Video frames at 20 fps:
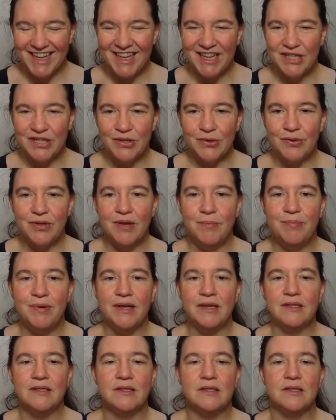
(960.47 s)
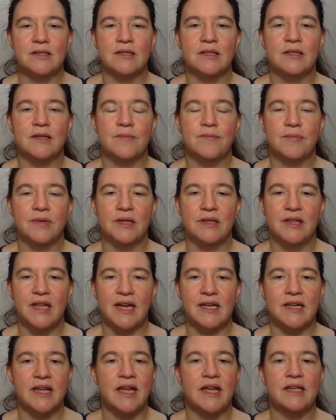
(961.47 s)
So he picks, in
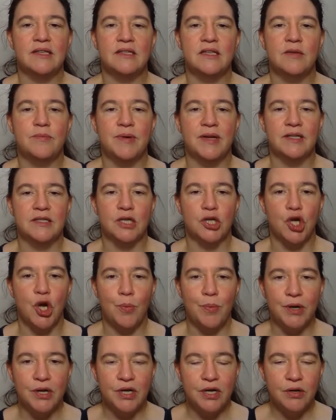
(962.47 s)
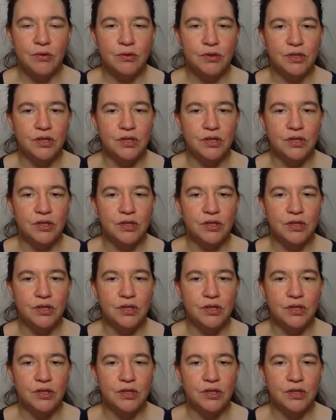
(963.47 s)
that case, he picks a Goppa code,